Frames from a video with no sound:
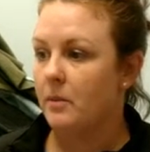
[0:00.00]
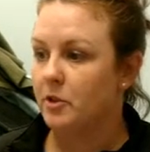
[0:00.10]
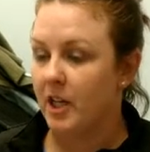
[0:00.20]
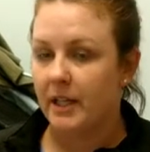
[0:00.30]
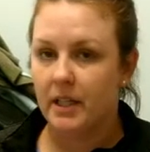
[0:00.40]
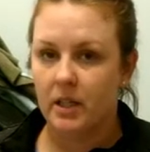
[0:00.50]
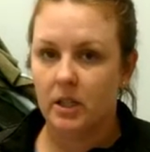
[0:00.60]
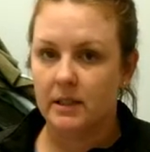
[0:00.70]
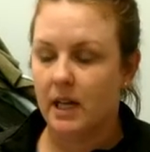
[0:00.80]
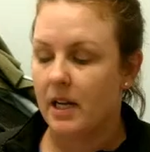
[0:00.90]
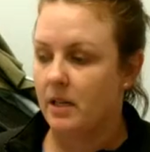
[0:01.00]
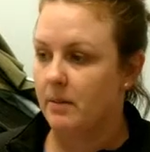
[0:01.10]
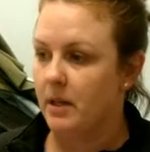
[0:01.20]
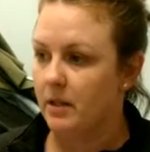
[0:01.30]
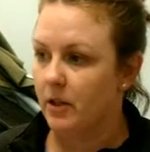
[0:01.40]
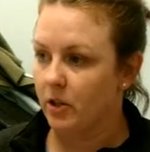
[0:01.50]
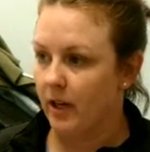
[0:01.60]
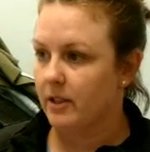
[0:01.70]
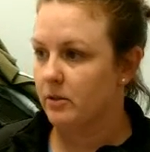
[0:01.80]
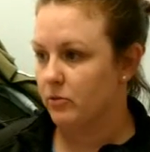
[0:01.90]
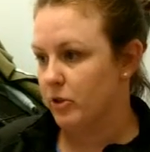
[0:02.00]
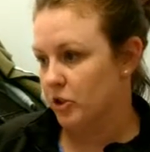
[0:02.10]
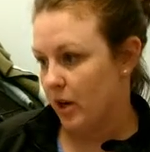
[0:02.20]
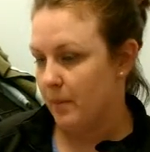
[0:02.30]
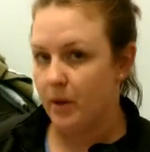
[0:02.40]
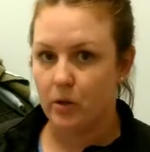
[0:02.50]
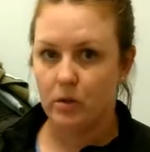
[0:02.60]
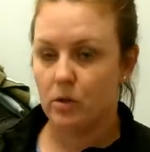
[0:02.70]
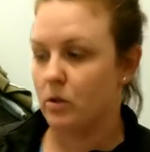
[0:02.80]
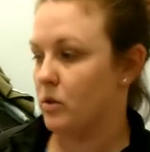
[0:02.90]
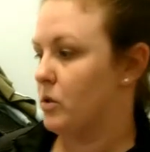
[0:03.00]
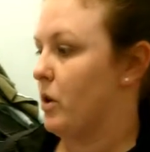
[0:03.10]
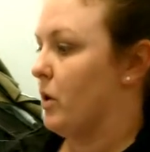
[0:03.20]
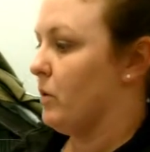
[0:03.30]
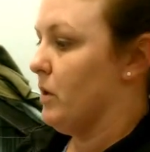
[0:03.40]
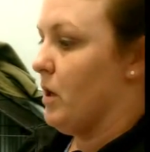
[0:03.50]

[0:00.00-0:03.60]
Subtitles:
Jenny here has got him in the correct restraint pose, so